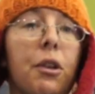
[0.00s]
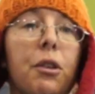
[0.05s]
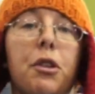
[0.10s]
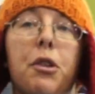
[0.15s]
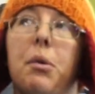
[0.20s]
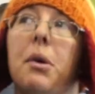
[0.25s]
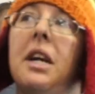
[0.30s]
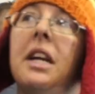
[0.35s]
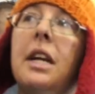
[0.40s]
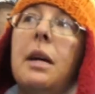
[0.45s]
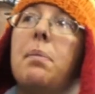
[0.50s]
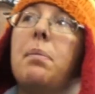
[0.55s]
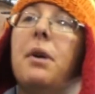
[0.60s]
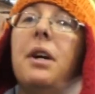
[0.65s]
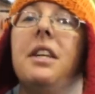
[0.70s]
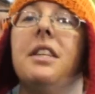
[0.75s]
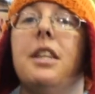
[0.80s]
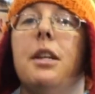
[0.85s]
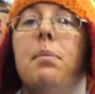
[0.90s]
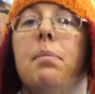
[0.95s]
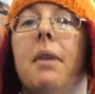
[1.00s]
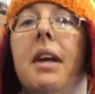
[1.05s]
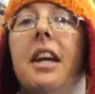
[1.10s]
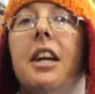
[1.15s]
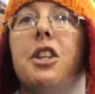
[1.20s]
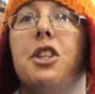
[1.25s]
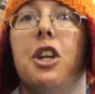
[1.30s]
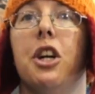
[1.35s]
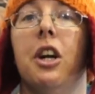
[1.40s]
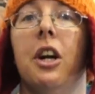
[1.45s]
own 3D printed
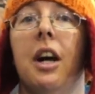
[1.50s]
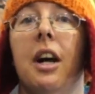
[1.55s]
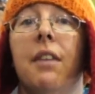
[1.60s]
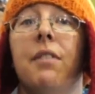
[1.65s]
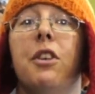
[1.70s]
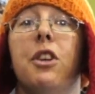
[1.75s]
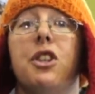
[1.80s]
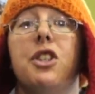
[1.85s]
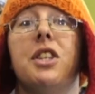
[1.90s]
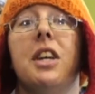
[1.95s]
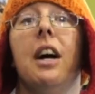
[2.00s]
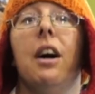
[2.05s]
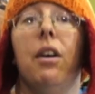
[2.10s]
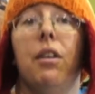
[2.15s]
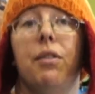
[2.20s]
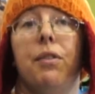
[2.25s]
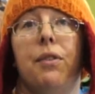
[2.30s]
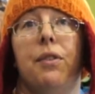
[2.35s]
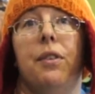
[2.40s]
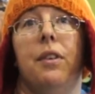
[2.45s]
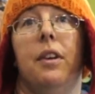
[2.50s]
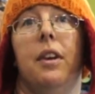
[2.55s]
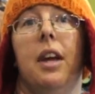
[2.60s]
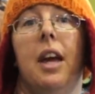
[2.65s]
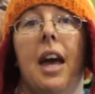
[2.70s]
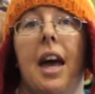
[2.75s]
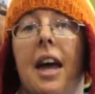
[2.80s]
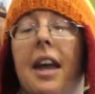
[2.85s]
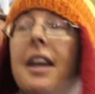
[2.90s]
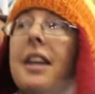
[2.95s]
miniature of yourself.
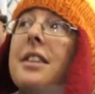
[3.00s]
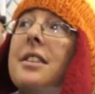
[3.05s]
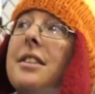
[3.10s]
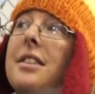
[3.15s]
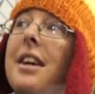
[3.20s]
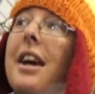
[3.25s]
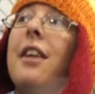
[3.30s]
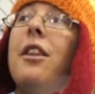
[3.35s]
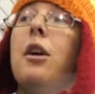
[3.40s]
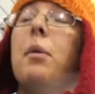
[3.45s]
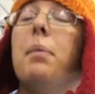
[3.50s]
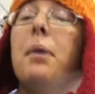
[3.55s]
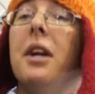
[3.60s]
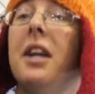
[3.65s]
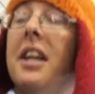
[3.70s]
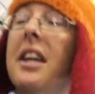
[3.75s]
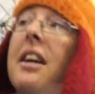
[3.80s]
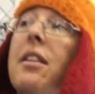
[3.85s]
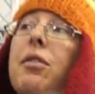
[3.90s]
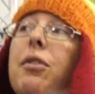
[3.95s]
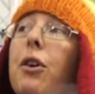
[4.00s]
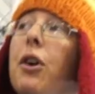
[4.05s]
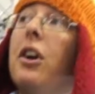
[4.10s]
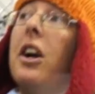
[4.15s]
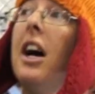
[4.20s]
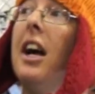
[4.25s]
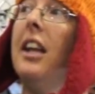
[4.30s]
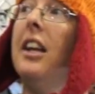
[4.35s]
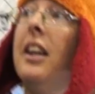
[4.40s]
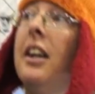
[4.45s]
Oh, and it's cool. and they're printed in full
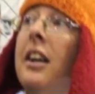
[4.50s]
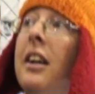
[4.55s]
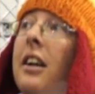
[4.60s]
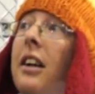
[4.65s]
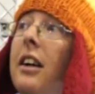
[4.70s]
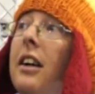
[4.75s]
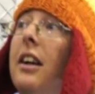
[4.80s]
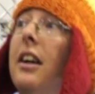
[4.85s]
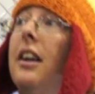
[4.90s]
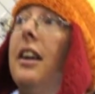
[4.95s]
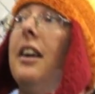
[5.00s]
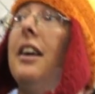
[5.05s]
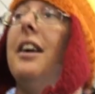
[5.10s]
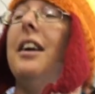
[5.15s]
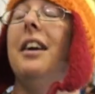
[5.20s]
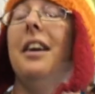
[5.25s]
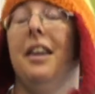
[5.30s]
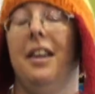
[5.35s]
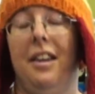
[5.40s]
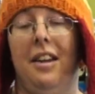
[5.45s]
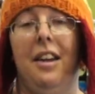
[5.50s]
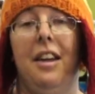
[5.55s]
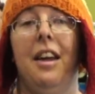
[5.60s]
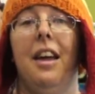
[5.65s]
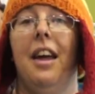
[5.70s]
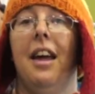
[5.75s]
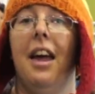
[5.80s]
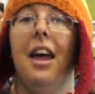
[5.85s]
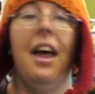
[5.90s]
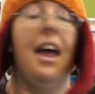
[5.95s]
color. Oh wow!
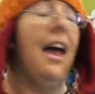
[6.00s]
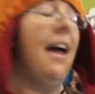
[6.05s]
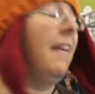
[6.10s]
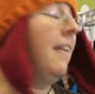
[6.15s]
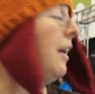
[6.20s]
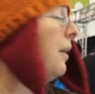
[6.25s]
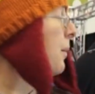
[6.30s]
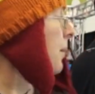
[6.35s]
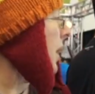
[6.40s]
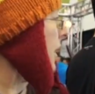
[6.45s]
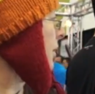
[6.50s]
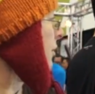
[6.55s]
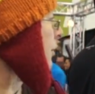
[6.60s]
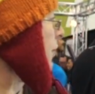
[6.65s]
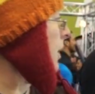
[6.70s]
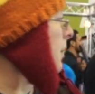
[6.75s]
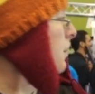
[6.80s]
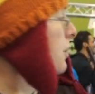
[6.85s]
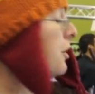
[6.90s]
and they run from